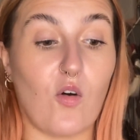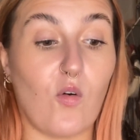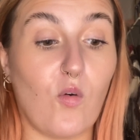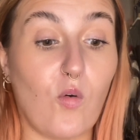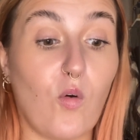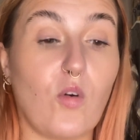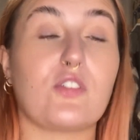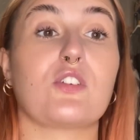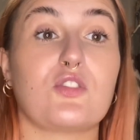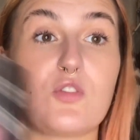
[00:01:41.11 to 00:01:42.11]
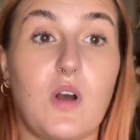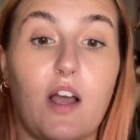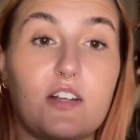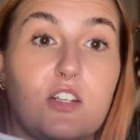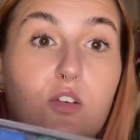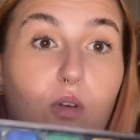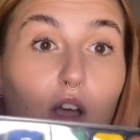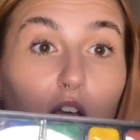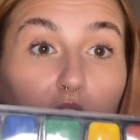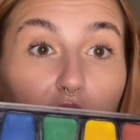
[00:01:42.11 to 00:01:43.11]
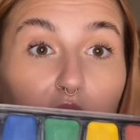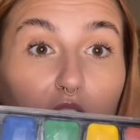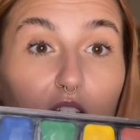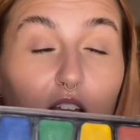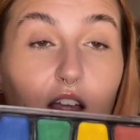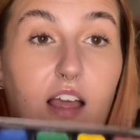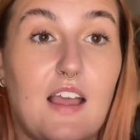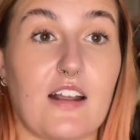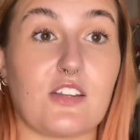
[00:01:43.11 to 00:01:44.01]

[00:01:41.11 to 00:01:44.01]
or you can do what I do and